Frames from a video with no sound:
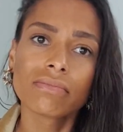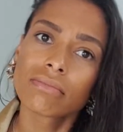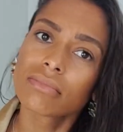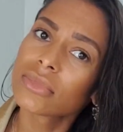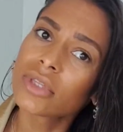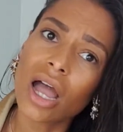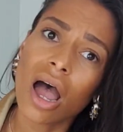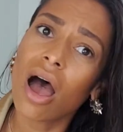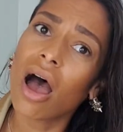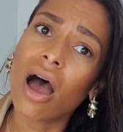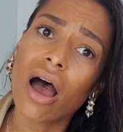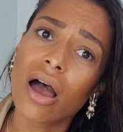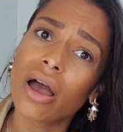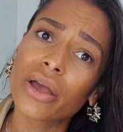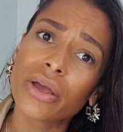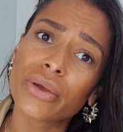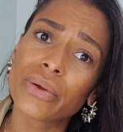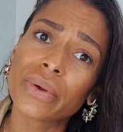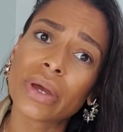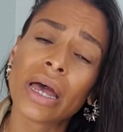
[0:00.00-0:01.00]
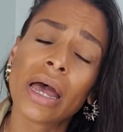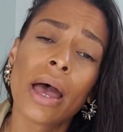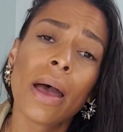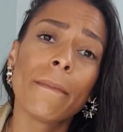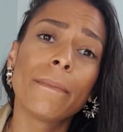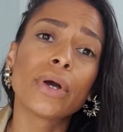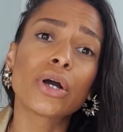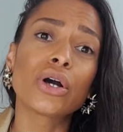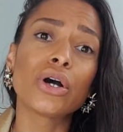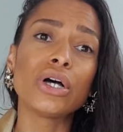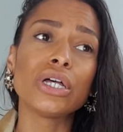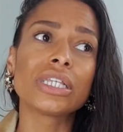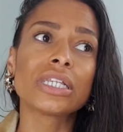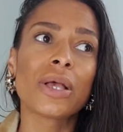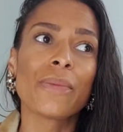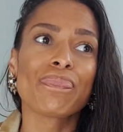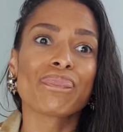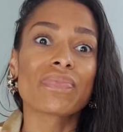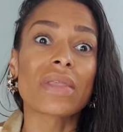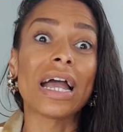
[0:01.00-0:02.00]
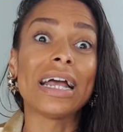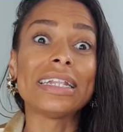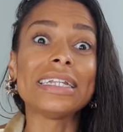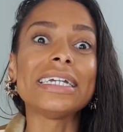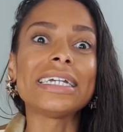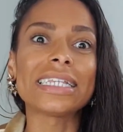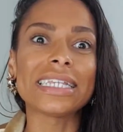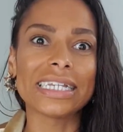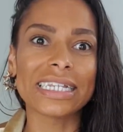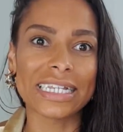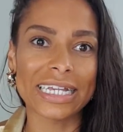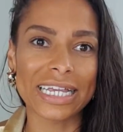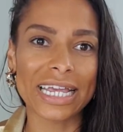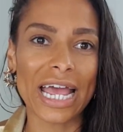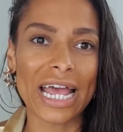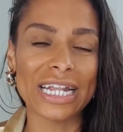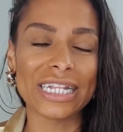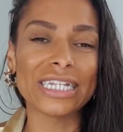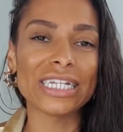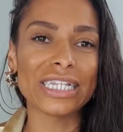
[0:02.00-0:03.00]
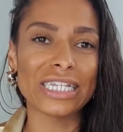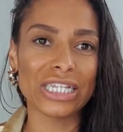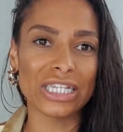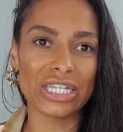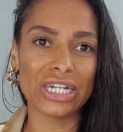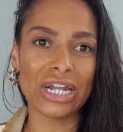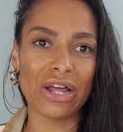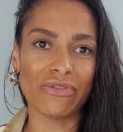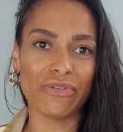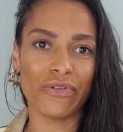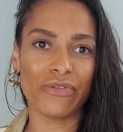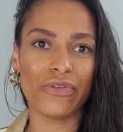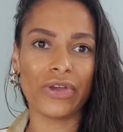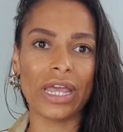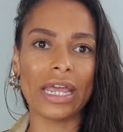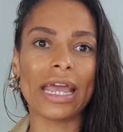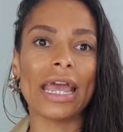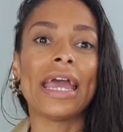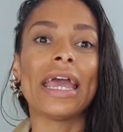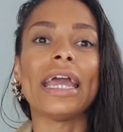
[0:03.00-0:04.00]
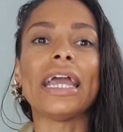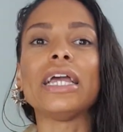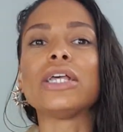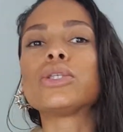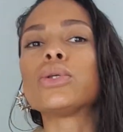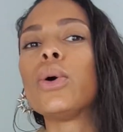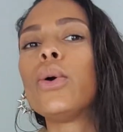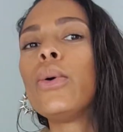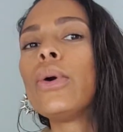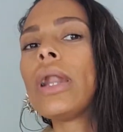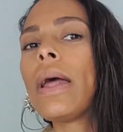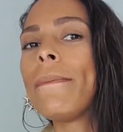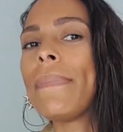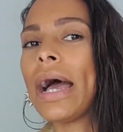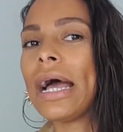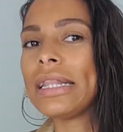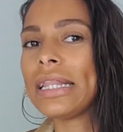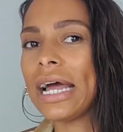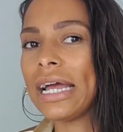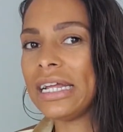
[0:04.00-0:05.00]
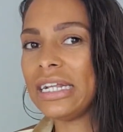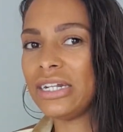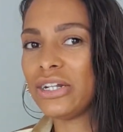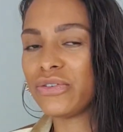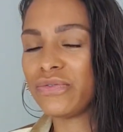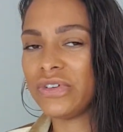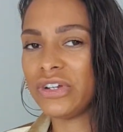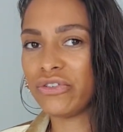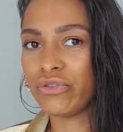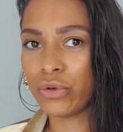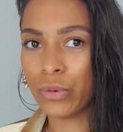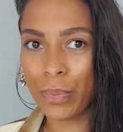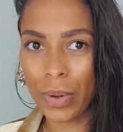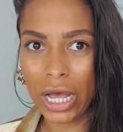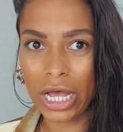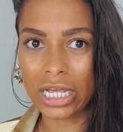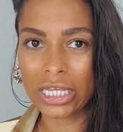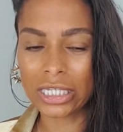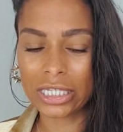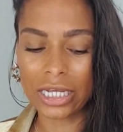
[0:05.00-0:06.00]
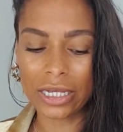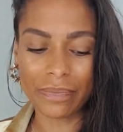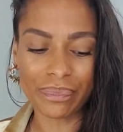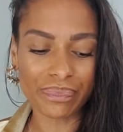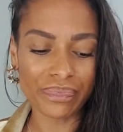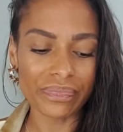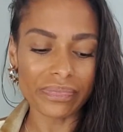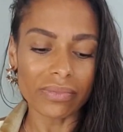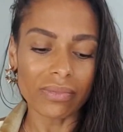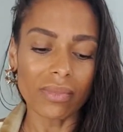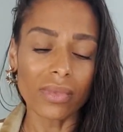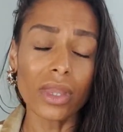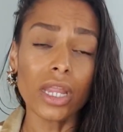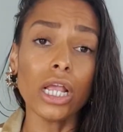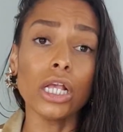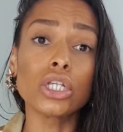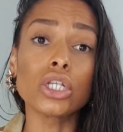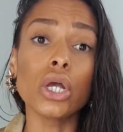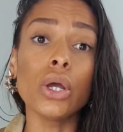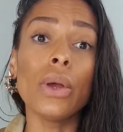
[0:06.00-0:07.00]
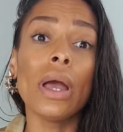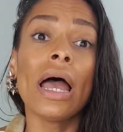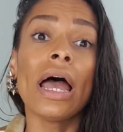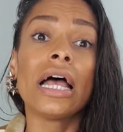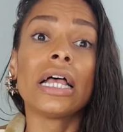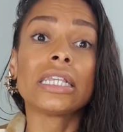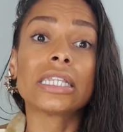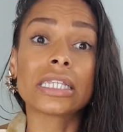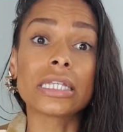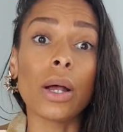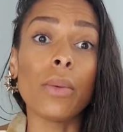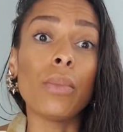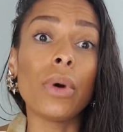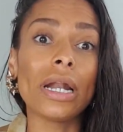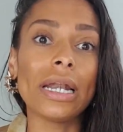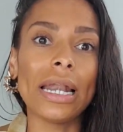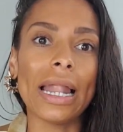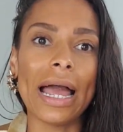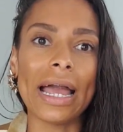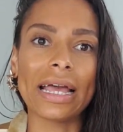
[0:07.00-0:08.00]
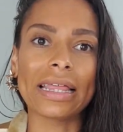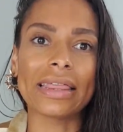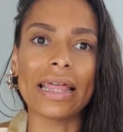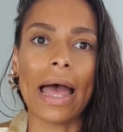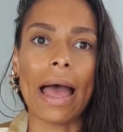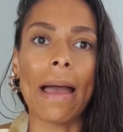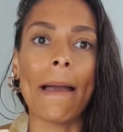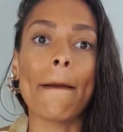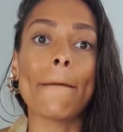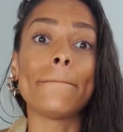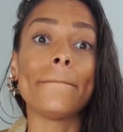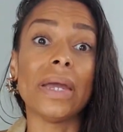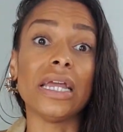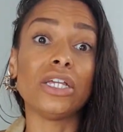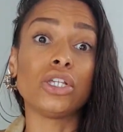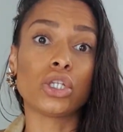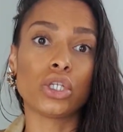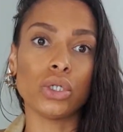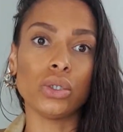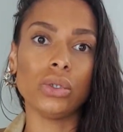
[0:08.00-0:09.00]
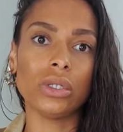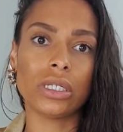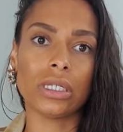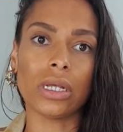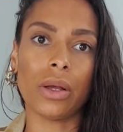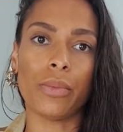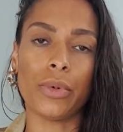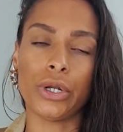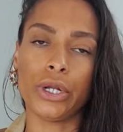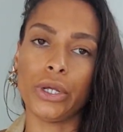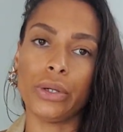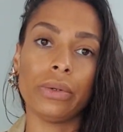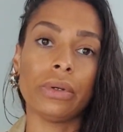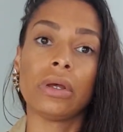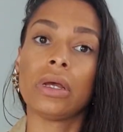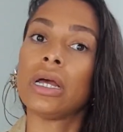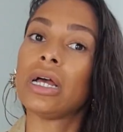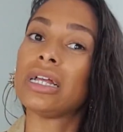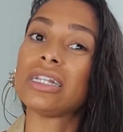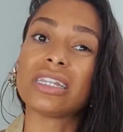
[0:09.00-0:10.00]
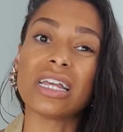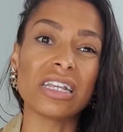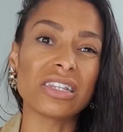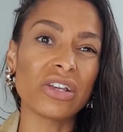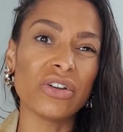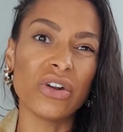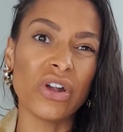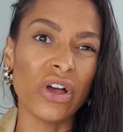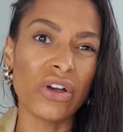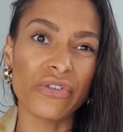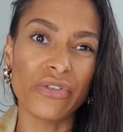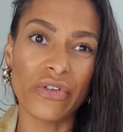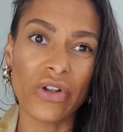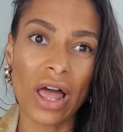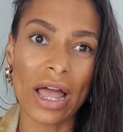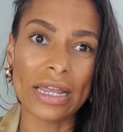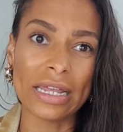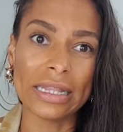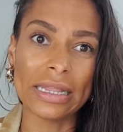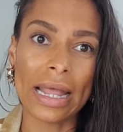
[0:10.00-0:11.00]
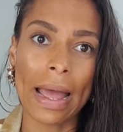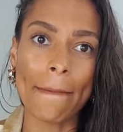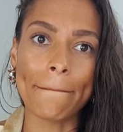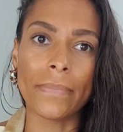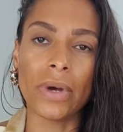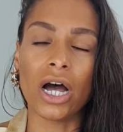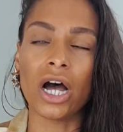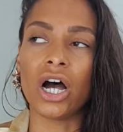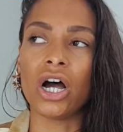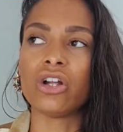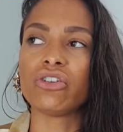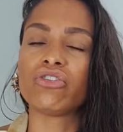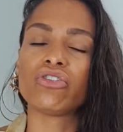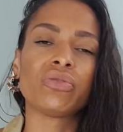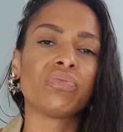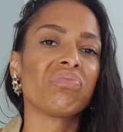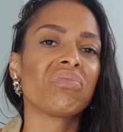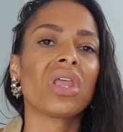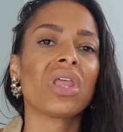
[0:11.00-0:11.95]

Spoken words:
No, because, and this is another thing. It's all about that individual person. So someone like that may suit someone who doesn't like flying that much,